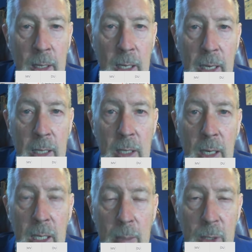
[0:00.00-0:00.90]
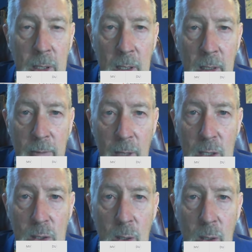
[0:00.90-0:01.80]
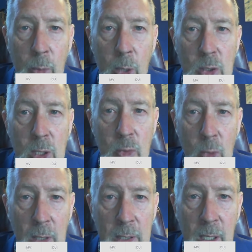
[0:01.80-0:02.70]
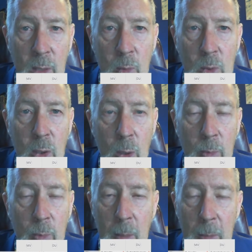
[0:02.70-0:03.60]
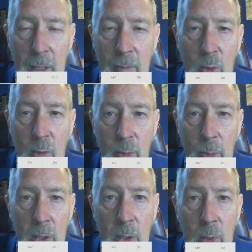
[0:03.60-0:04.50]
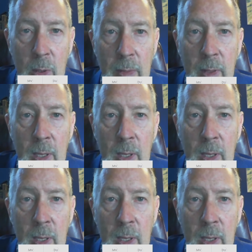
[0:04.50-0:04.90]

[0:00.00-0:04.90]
And I had been an advisor on Project Drawdown, which I hope many of you are familiar with.